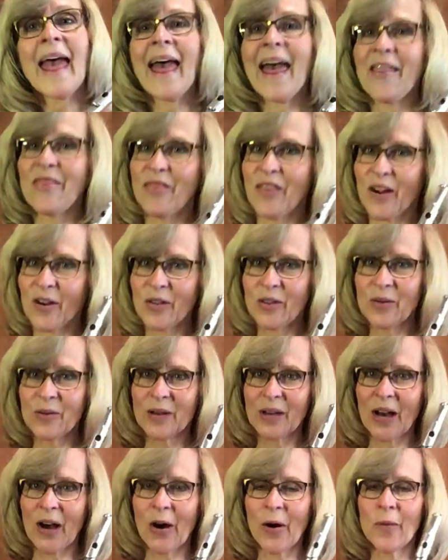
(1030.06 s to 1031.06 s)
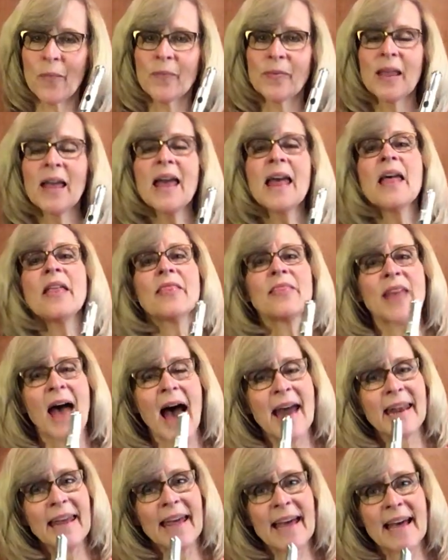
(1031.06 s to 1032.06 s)
And there you go.
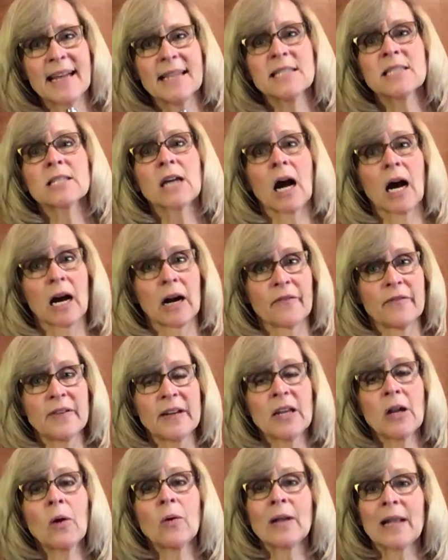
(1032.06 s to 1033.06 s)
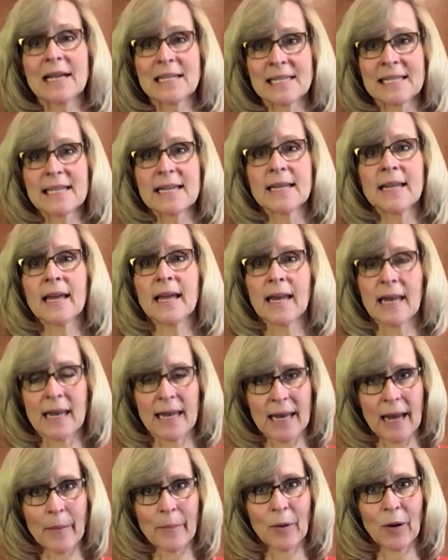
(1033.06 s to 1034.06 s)
That ends our video lesson
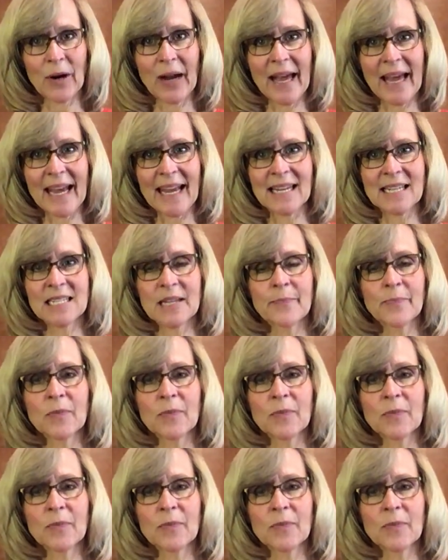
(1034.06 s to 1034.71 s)
number 8.